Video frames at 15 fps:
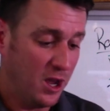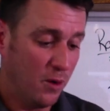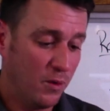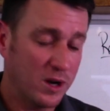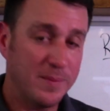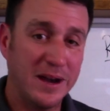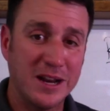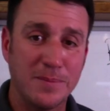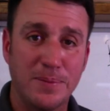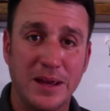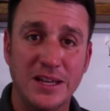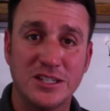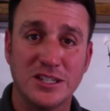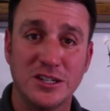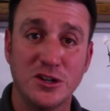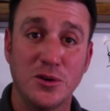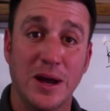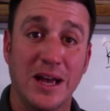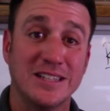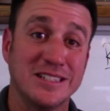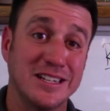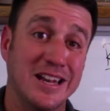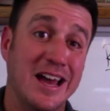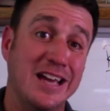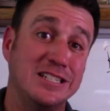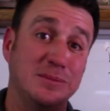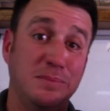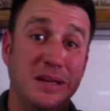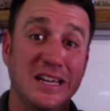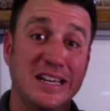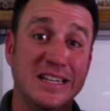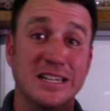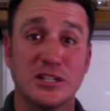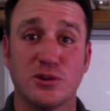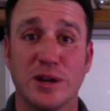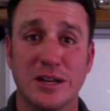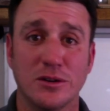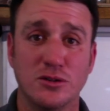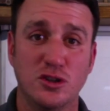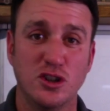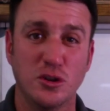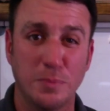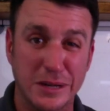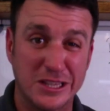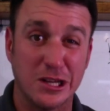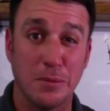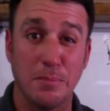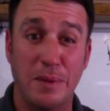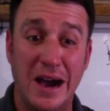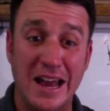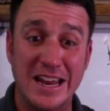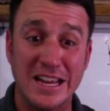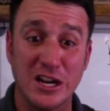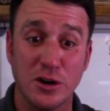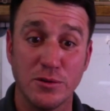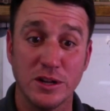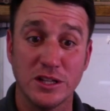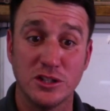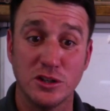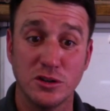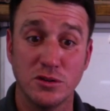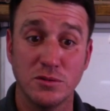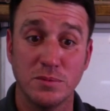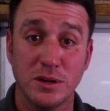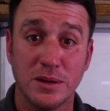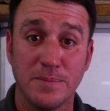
What about a patient who has a nice big endotracheal tube, but they're biting on the tube?